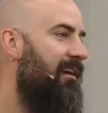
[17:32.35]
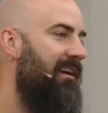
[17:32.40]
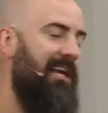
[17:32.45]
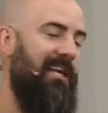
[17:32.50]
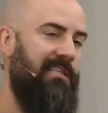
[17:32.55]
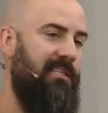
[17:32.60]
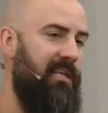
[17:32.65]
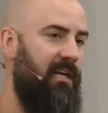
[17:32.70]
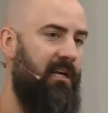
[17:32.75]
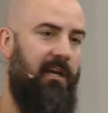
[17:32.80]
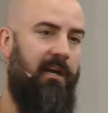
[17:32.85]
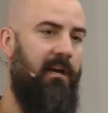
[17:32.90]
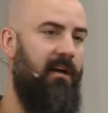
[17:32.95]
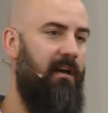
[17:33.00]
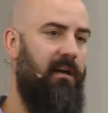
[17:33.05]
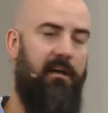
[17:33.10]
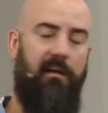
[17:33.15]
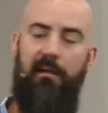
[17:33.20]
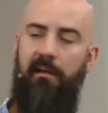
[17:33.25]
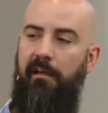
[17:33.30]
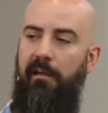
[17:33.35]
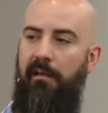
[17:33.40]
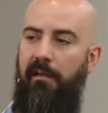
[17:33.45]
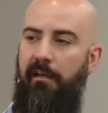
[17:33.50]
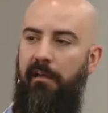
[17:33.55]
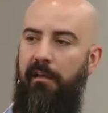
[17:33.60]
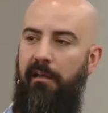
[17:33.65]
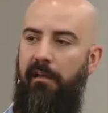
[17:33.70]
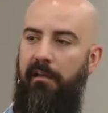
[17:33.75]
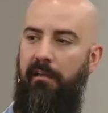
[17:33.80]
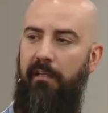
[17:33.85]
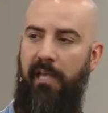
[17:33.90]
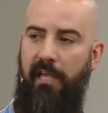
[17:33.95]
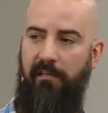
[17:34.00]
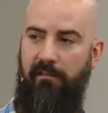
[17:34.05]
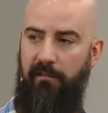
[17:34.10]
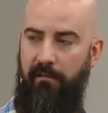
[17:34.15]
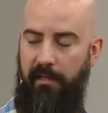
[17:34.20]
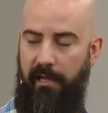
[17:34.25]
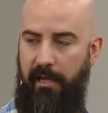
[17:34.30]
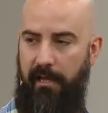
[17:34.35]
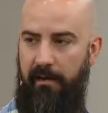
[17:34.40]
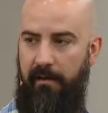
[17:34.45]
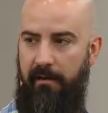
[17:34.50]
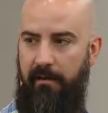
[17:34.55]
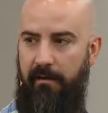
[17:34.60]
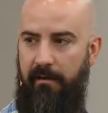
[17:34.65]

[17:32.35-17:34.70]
God's like, uh uh, can't do that.